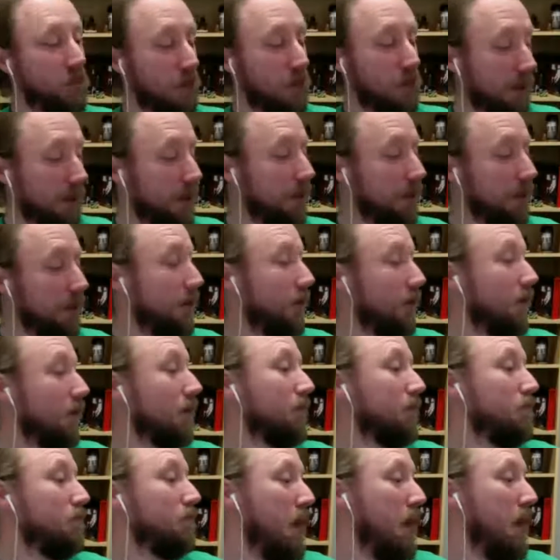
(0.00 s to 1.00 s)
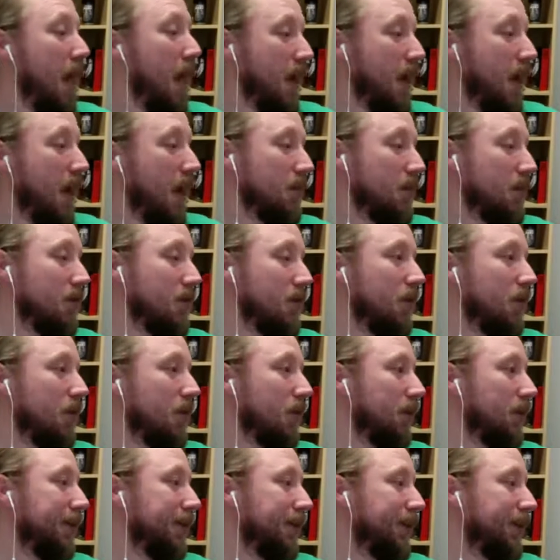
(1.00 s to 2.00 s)
the Maz and the
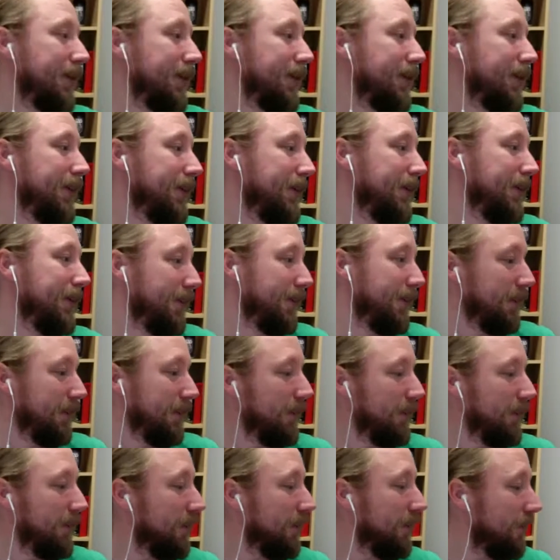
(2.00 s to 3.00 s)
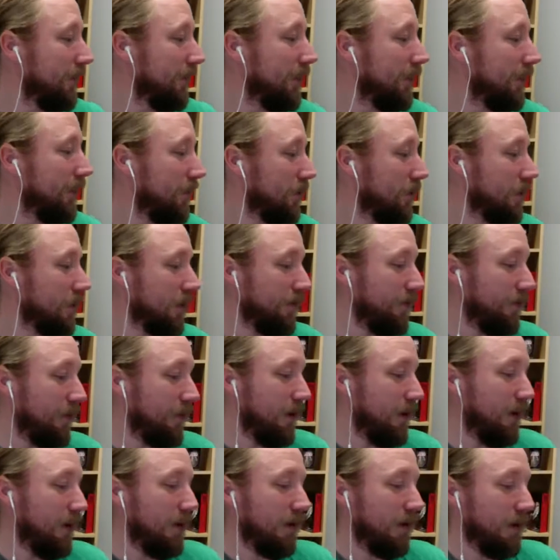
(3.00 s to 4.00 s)
other stuff in
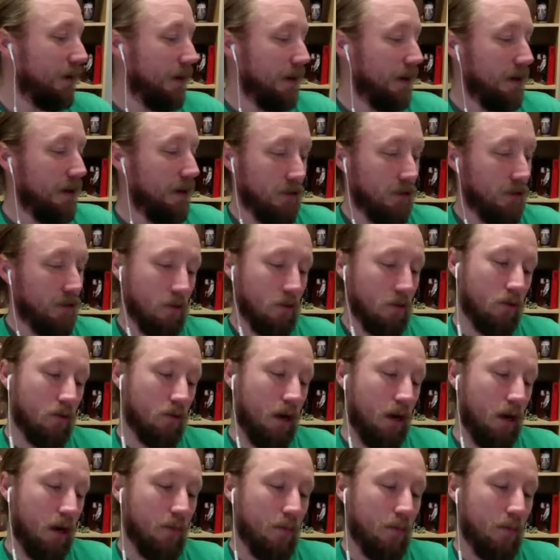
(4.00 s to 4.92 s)
there. And I also grabbed the